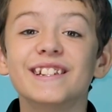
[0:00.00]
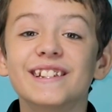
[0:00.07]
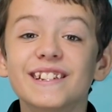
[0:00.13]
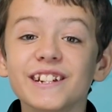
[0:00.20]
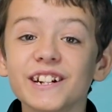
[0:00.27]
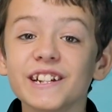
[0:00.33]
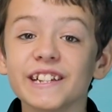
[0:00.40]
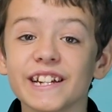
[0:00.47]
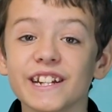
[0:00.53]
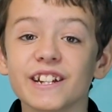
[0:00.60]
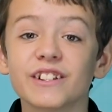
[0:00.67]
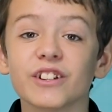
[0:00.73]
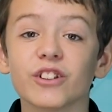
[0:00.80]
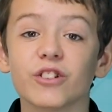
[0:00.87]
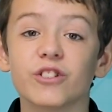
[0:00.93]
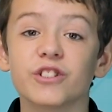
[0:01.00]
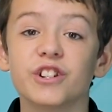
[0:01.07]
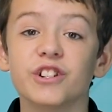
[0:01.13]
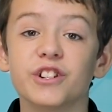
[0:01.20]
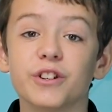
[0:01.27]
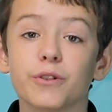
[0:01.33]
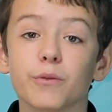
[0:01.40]
still needed to learn
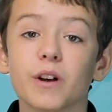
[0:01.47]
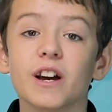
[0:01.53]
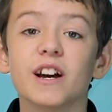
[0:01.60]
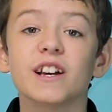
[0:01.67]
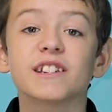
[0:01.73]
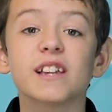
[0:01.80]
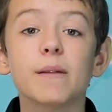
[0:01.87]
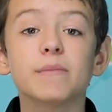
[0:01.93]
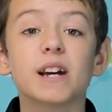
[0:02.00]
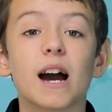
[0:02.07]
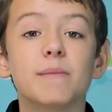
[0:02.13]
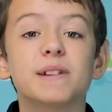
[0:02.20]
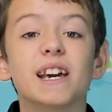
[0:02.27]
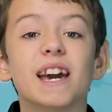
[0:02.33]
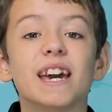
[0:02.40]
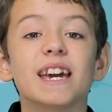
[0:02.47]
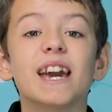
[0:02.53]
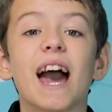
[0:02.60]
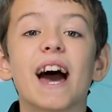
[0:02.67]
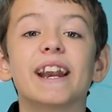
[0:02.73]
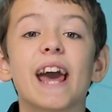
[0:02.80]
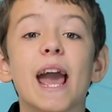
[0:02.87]
to do. Sometimes
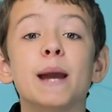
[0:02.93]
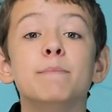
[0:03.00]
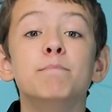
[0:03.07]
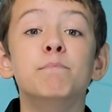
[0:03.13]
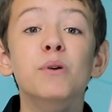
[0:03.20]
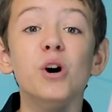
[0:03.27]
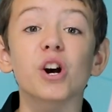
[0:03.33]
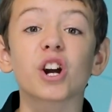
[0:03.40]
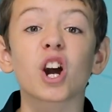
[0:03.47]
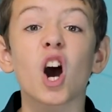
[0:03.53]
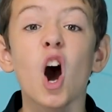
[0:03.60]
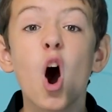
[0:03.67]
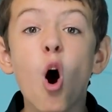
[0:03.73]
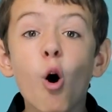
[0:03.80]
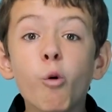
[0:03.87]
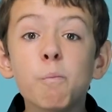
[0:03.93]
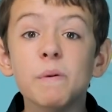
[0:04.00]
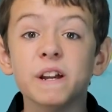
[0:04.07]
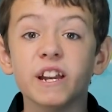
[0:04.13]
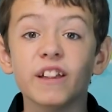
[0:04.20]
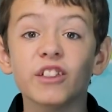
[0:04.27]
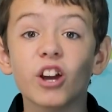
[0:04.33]
he had a book
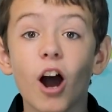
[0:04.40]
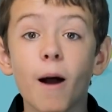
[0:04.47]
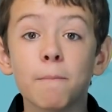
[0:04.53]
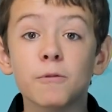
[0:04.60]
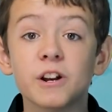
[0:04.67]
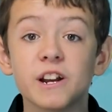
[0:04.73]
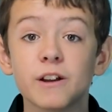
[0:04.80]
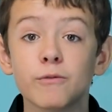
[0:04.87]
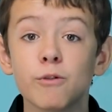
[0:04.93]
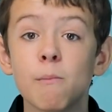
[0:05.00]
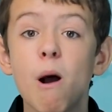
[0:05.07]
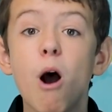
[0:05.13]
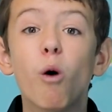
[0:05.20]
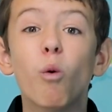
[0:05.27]
open in the operating room